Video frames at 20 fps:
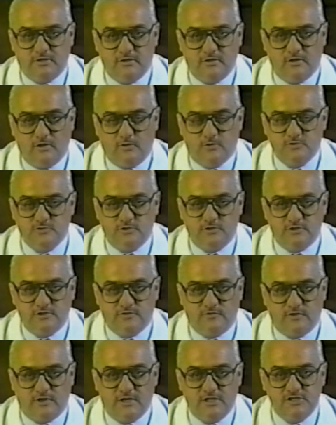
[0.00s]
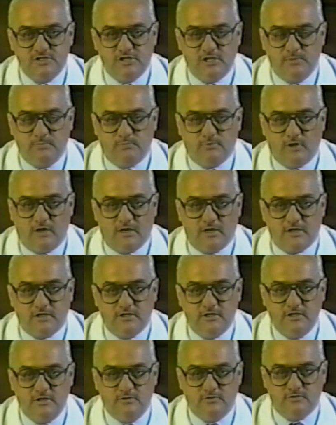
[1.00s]
Ozone is a very cheap product to
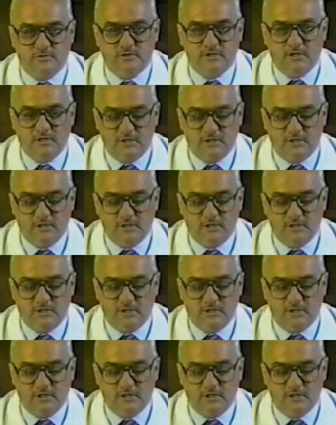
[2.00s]
use.